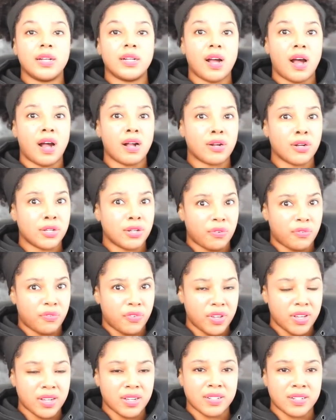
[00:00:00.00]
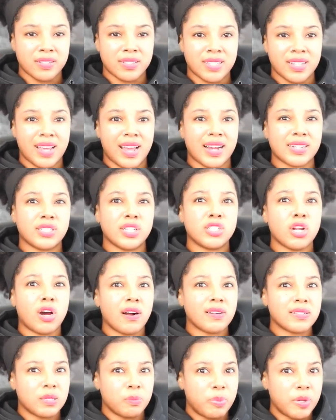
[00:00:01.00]
and conquer your fears and actually
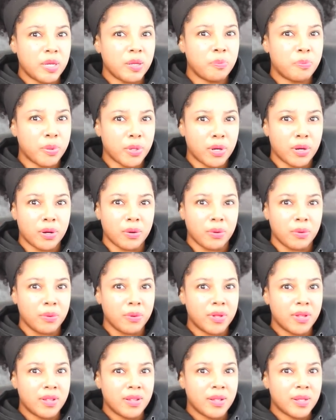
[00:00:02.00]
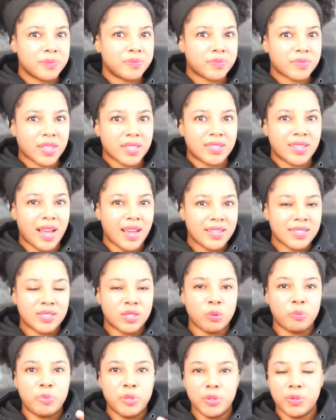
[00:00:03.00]
talk to people. That
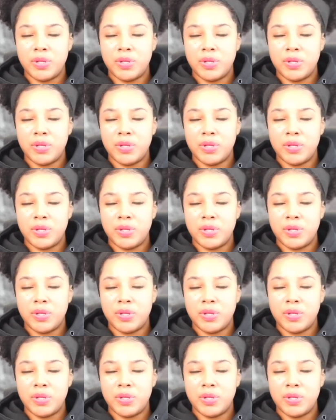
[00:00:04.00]
is the